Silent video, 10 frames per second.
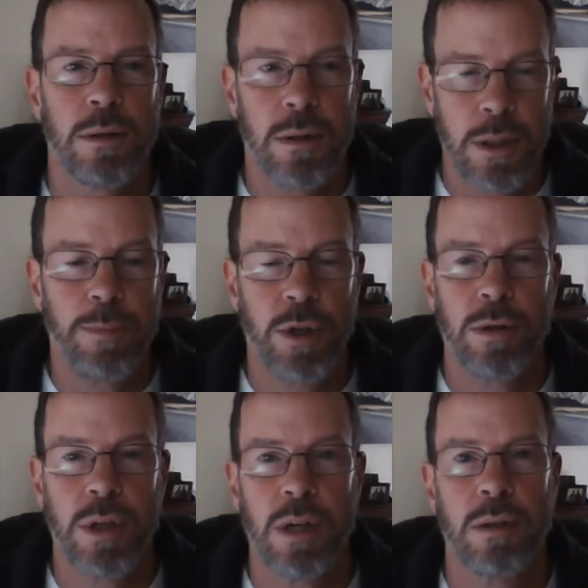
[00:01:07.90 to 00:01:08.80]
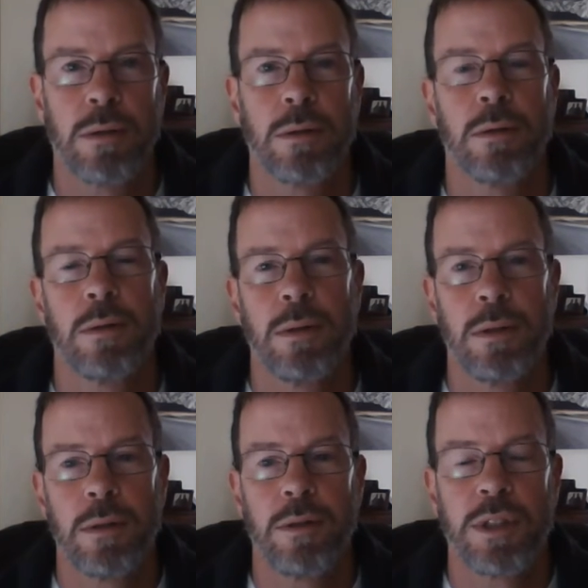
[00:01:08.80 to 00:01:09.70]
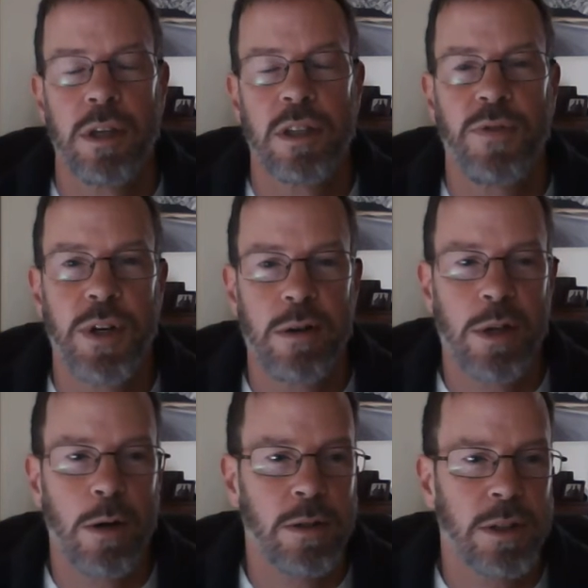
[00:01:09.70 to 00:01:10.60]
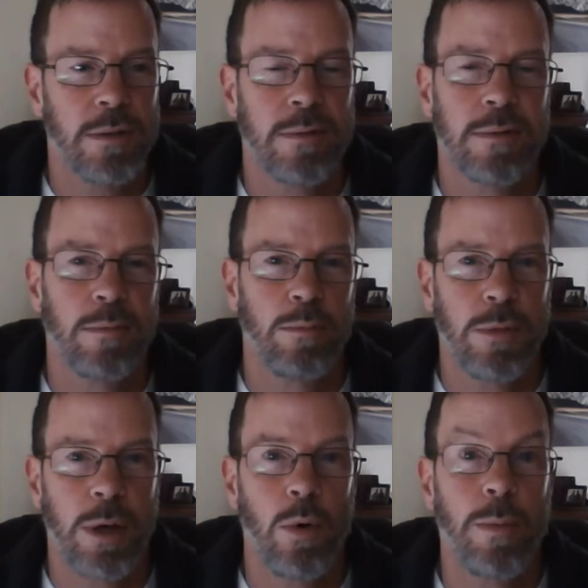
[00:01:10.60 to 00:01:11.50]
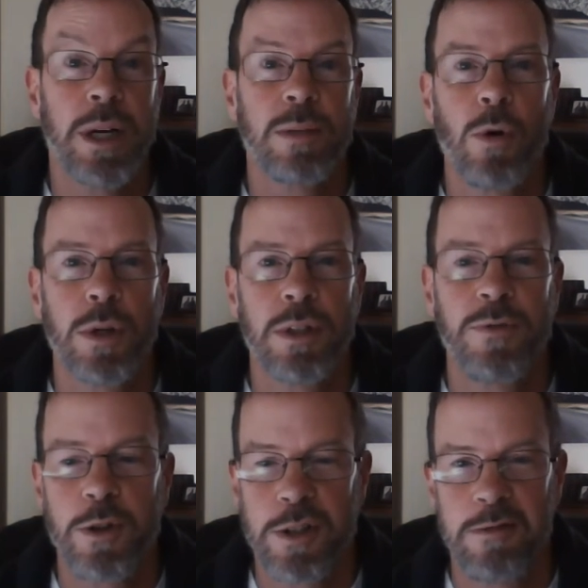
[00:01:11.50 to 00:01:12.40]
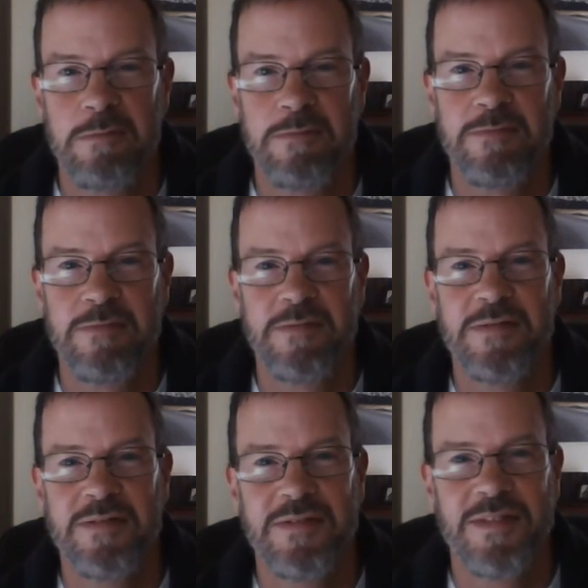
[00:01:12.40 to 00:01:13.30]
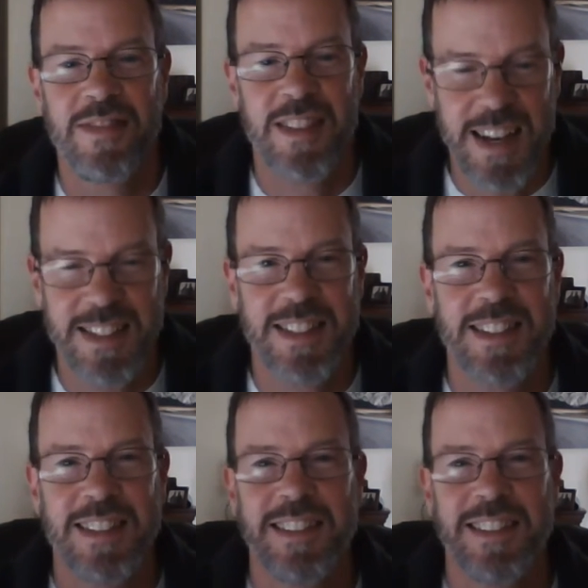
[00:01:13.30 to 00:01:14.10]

keep tuned in. see how this video goes and maybe we'll make more in the future. Thanks.